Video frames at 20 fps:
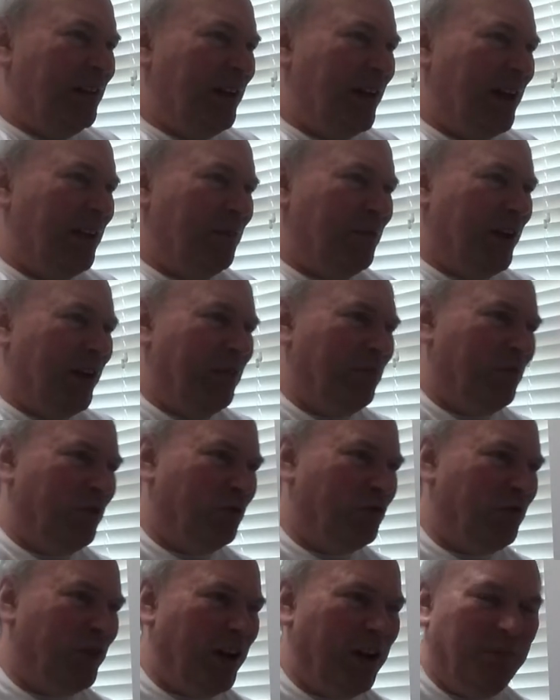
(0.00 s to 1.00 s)
Have Gun
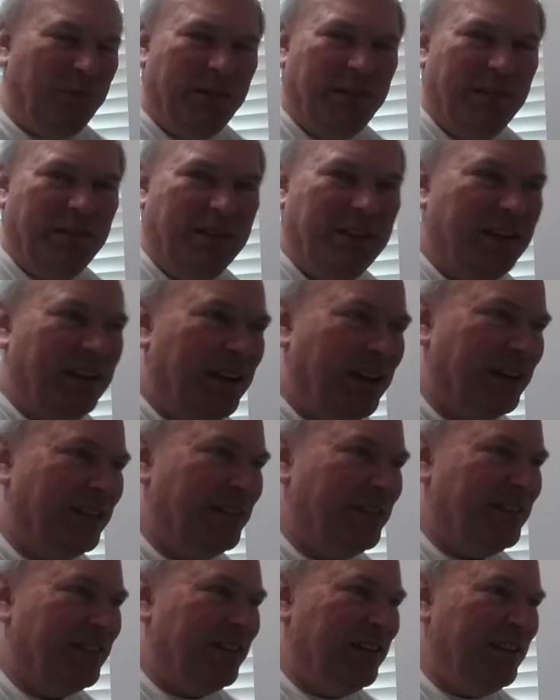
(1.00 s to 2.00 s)
Will Travel,
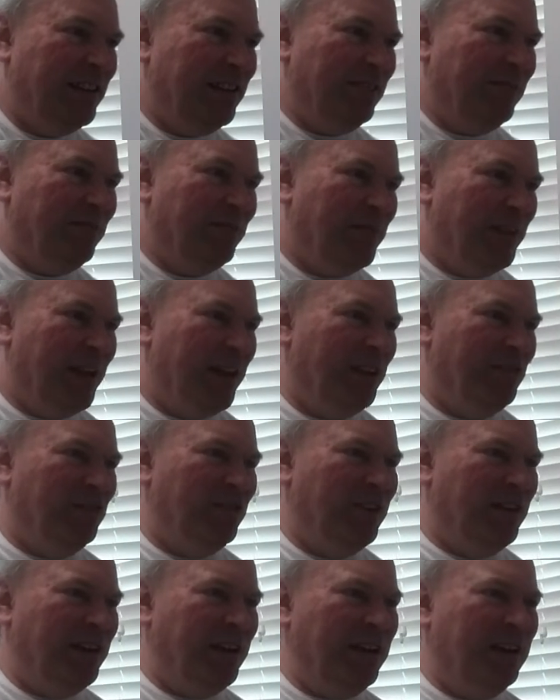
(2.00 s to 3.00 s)
Hennessy, Hey
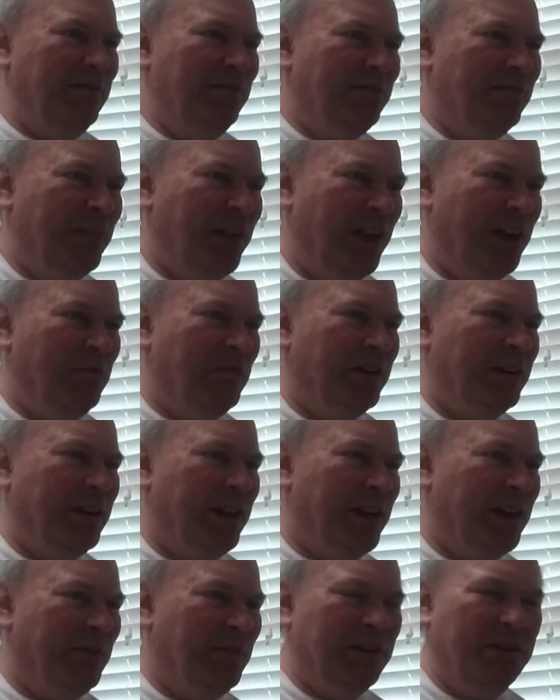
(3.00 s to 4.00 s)
Genie, Highway to
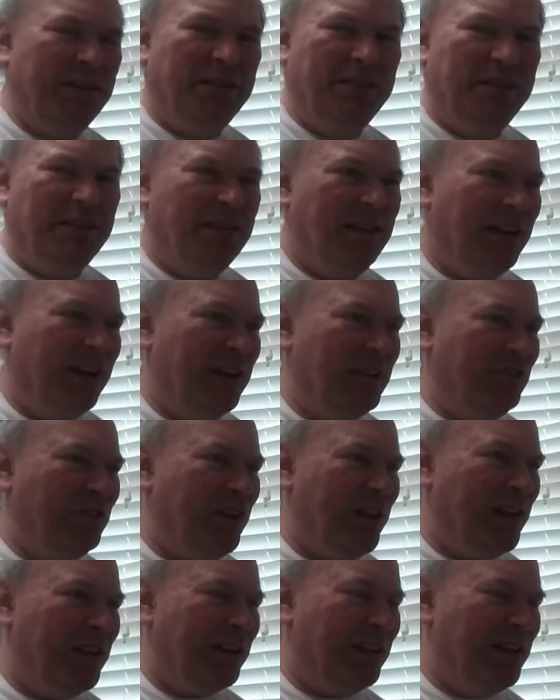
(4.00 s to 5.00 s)
Heaven,
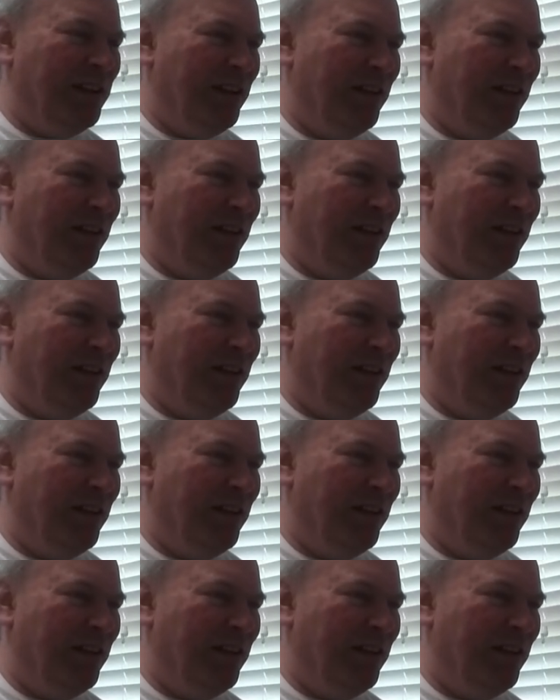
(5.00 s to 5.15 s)
Hijack,